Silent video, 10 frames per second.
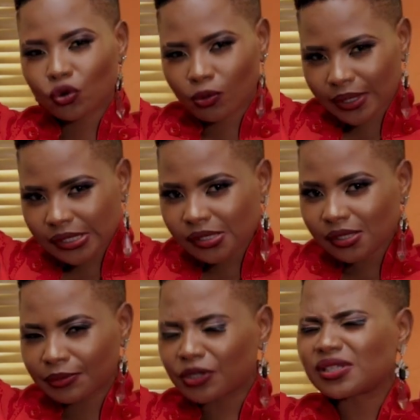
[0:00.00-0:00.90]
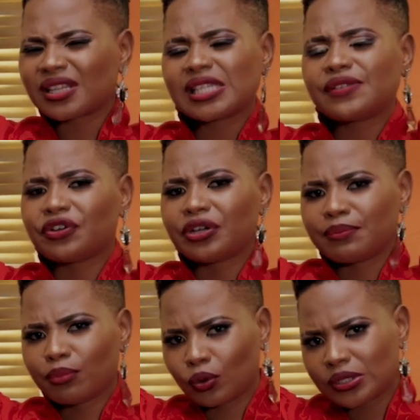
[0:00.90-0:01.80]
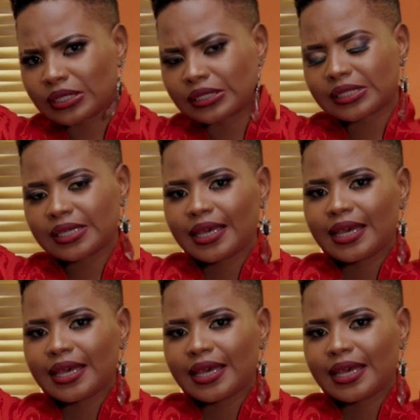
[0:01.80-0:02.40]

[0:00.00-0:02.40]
traumas because that's very important.